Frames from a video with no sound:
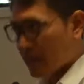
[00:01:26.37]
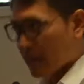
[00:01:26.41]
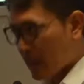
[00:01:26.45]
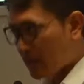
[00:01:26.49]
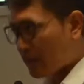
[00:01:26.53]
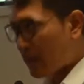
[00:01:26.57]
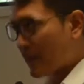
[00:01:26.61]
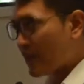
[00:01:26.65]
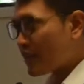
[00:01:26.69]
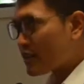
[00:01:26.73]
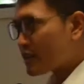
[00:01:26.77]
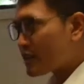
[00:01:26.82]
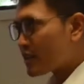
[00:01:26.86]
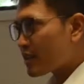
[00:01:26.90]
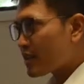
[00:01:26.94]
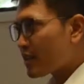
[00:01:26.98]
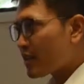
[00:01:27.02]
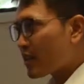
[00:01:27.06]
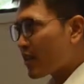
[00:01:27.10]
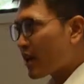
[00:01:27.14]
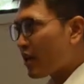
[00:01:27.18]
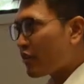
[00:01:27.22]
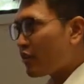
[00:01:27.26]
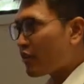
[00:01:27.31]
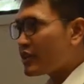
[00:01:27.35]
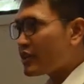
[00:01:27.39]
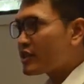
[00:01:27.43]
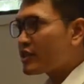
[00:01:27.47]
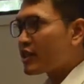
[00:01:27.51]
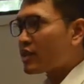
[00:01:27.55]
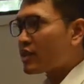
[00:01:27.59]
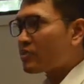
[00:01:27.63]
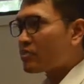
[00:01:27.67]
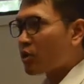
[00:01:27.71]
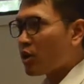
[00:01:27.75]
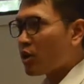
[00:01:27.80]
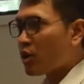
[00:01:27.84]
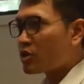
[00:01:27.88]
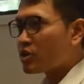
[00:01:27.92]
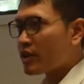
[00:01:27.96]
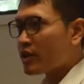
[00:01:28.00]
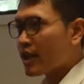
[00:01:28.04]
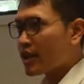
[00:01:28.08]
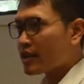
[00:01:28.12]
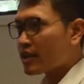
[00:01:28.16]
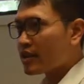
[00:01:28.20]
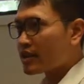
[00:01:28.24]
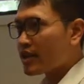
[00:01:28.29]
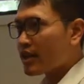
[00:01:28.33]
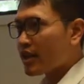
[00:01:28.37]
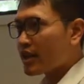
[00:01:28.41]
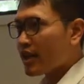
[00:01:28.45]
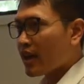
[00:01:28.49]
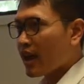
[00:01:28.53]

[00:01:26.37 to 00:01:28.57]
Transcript: complete a research project